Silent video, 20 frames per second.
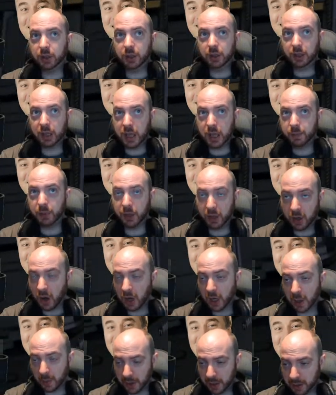keep the
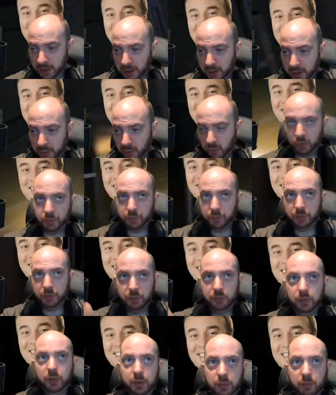cargo on it, or
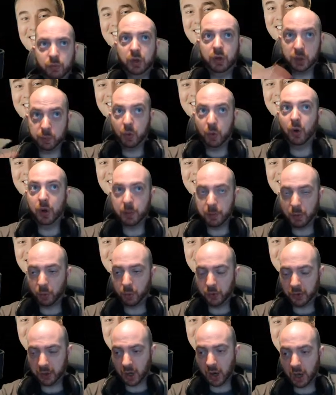respawnable with
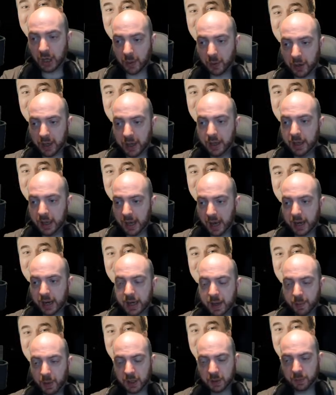the cargo on it, and a
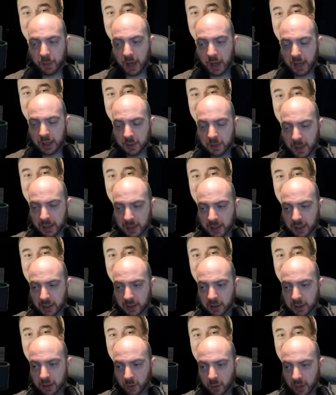nearby space station,
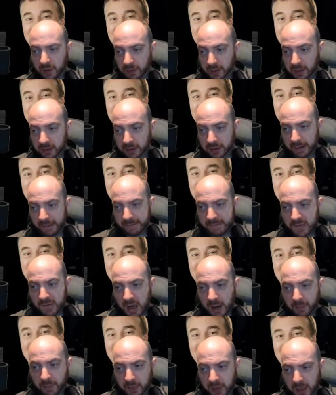whatever.
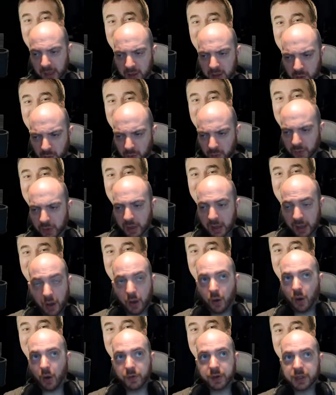That's sort of,
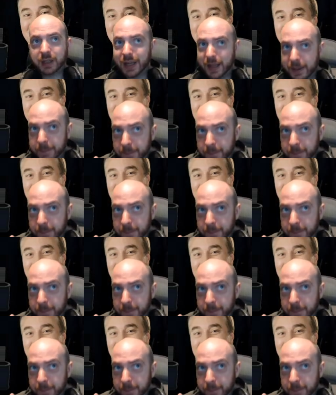obviously,